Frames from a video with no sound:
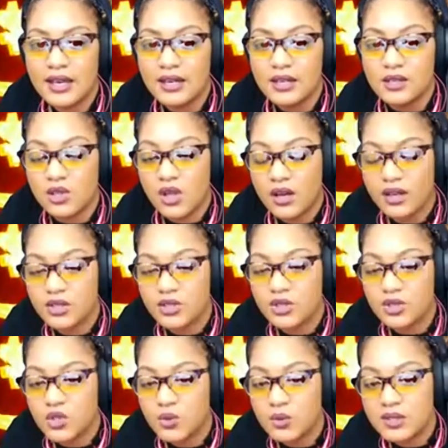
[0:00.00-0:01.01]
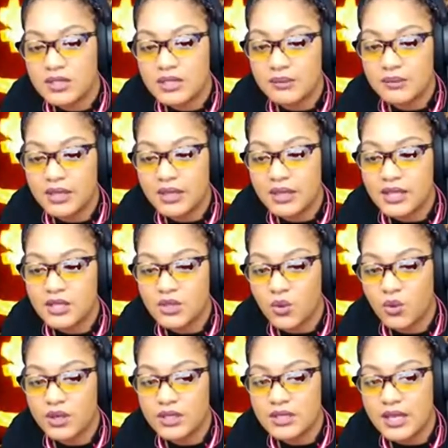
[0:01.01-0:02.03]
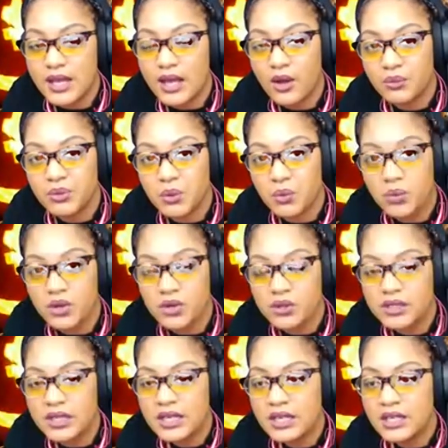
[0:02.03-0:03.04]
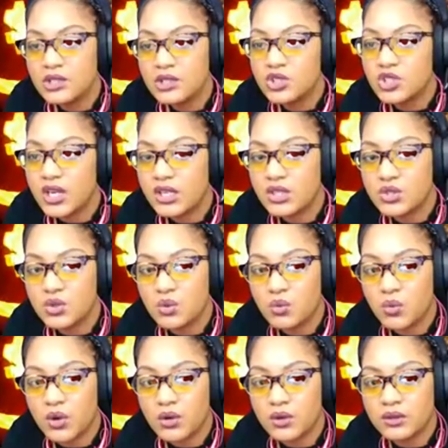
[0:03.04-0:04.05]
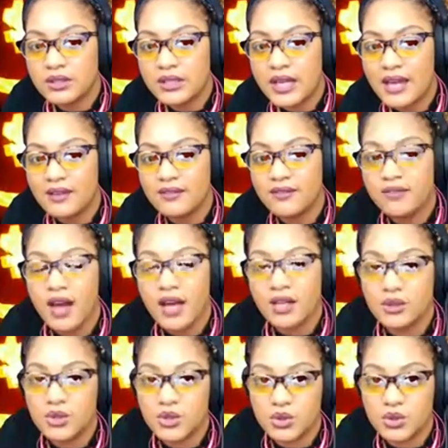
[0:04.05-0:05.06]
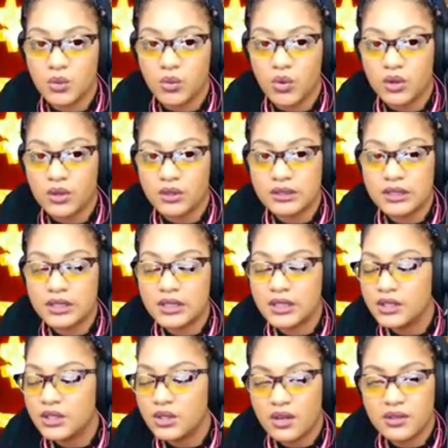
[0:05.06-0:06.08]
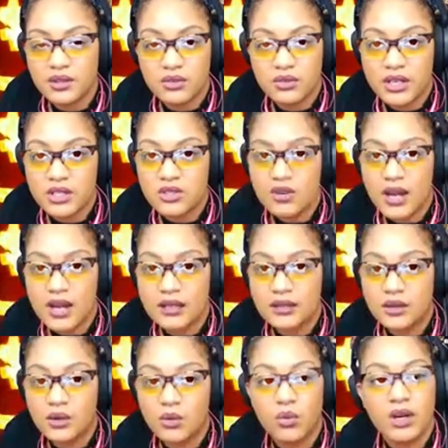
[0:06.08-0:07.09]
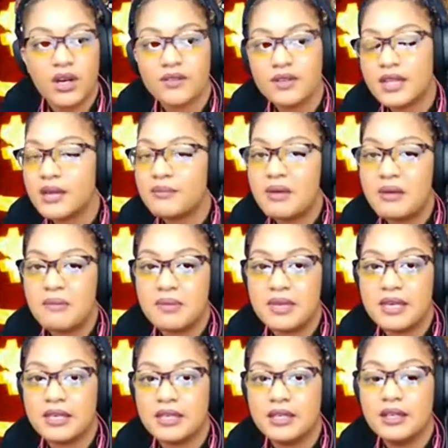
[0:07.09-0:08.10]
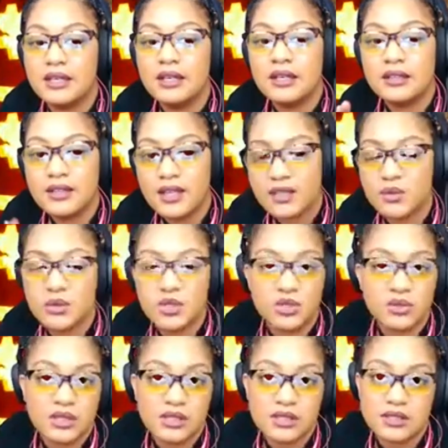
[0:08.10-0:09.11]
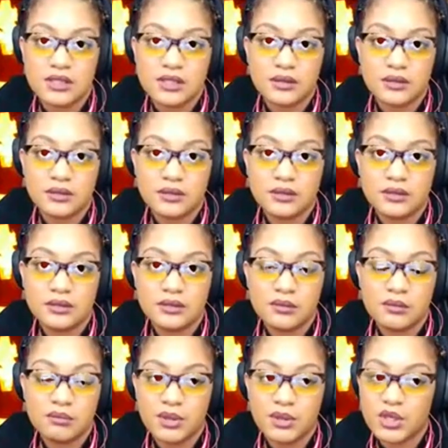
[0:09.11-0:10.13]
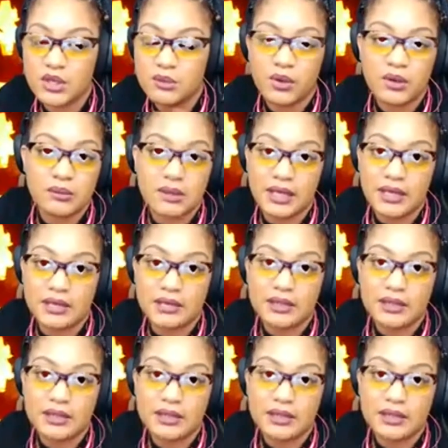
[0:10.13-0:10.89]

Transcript: And as long as you're doing something that's going to help the world, change the world, add value to the world, you're on the right track. Whatever that may be, that's what you need to do. Period, point blank.